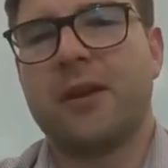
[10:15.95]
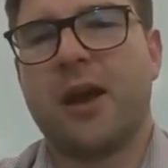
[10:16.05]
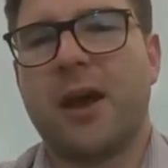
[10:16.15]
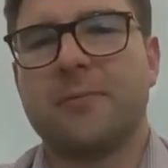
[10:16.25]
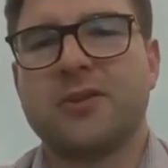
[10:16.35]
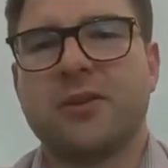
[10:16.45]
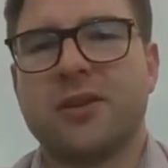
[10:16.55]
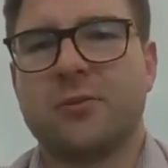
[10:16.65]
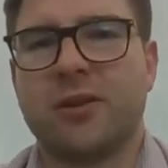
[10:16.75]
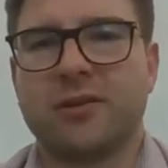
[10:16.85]
So
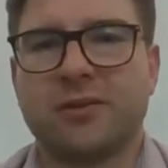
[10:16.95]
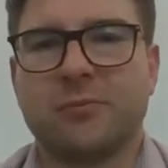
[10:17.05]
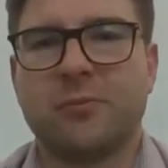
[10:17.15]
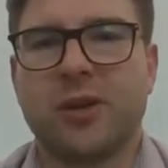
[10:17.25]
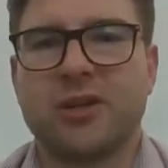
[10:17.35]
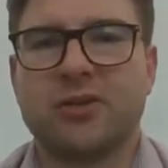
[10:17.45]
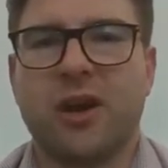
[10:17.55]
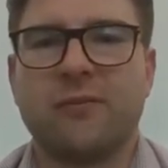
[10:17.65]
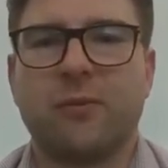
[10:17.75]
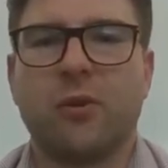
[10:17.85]
this one's pretty
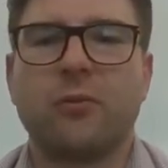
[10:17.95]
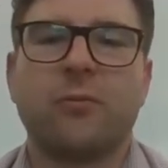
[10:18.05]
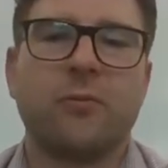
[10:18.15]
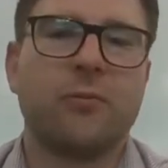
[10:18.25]
straightforward.